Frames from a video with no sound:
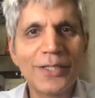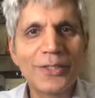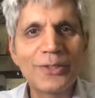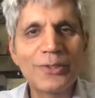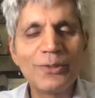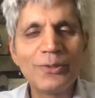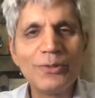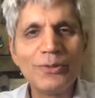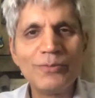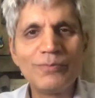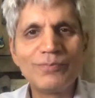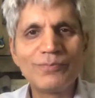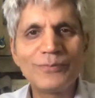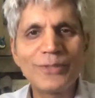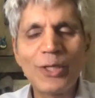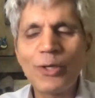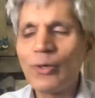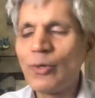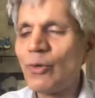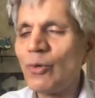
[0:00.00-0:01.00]
to,
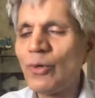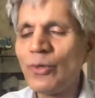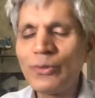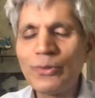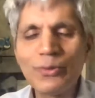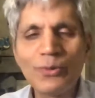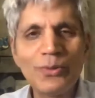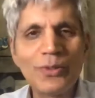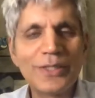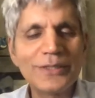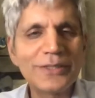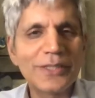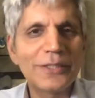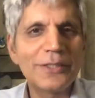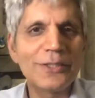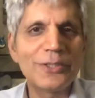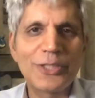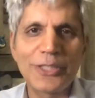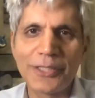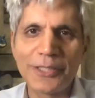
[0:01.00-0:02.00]
go to a
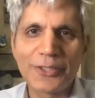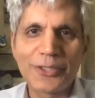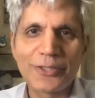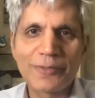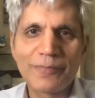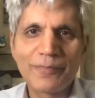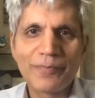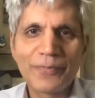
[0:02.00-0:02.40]
certain church